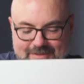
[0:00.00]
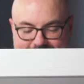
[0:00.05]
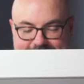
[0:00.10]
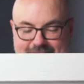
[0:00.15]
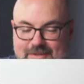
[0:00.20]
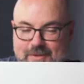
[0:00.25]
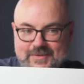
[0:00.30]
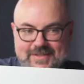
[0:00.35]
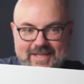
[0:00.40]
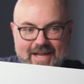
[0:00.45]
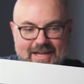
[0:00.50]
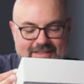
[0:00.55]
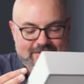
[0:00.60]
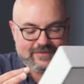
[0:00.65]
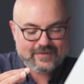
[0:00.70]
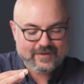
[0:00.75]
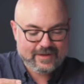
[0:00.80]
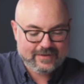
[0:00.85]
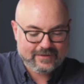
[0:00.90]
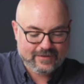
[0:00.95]
So
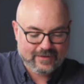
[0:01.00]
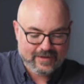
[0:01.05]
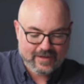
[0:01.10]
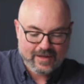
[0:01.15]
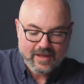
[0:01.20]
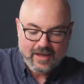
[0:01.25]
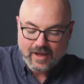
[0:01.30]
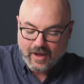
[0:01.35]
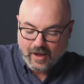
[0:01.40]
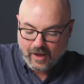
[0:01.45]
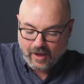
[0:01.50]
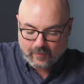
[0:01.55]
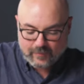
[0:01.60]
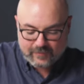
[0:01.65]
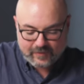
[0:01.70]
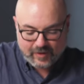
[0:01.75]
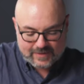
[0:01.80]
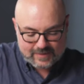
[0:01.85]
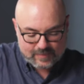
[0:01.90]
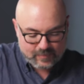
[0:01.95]
satisfying. Uh,
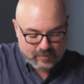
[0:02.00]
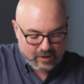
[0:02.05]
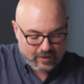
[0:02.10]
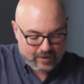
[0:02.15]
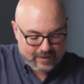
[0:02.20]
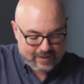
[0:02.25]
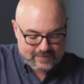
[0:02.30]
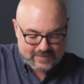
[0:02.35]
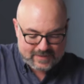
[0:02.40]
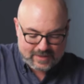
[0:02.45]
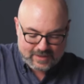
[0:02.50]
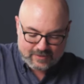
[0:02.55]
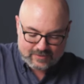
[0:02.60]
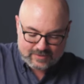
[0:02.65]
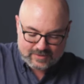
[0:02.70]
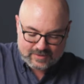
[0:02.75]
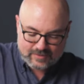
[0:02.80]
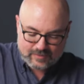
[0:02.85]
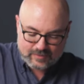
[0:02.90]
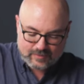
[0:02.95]
we've got some cutouts here
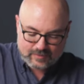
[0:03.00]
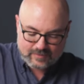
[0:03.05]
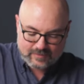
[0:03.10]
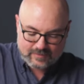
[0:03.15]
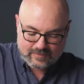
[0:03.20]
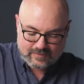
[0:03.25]
to